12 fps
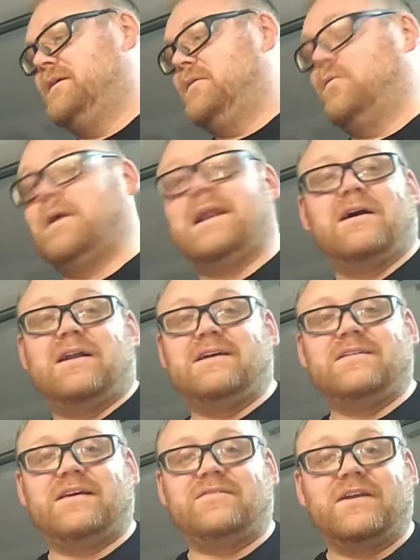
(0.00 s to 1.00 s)
Right now, it
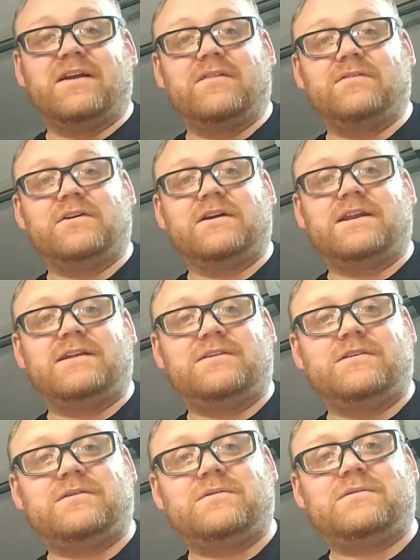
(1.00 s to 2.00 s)
does have the governor in it
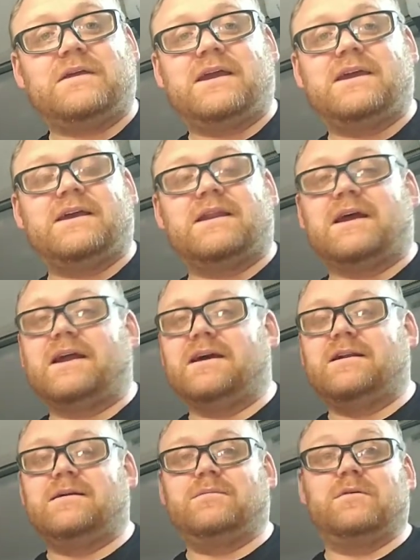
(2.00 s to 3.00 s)
too, and I
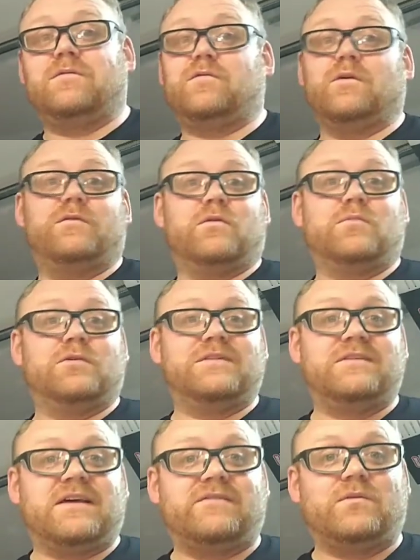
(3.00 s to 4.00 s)
got it up to
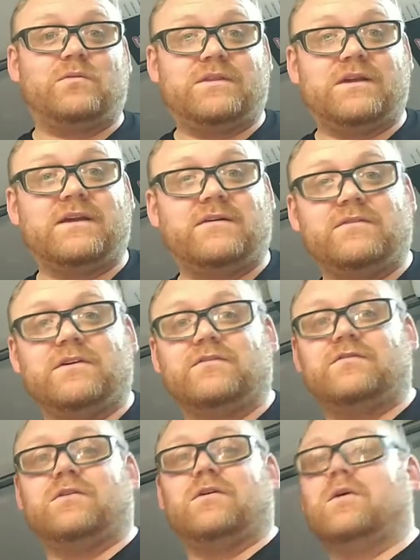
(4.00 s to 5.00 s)
44.7 with the governor.
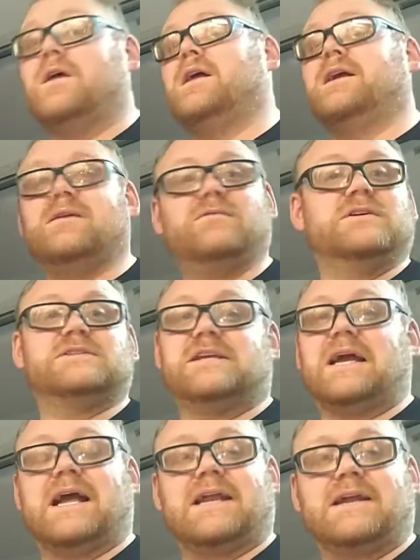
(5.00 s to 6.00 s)
So governor's
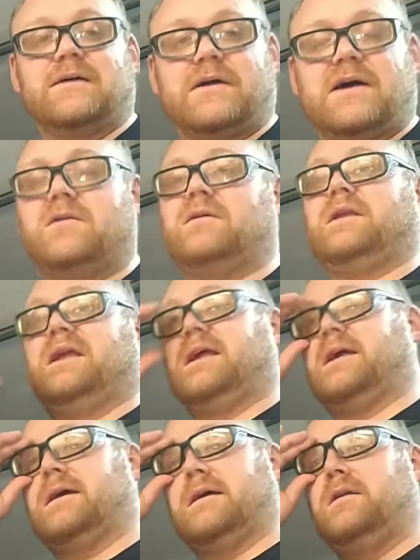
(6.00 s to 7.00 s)
got to come out,
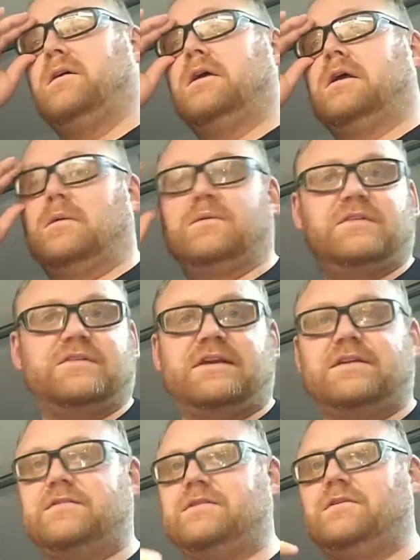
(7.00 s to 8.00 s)
and with the
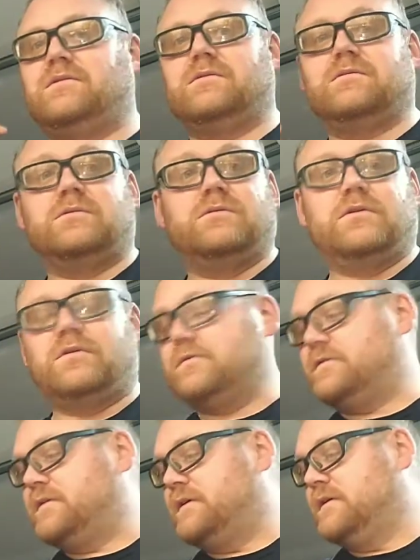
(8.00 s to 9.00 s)
stage 2, who
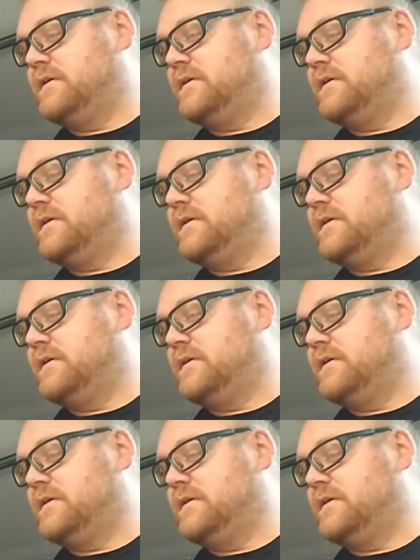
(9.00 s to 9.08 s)
knows?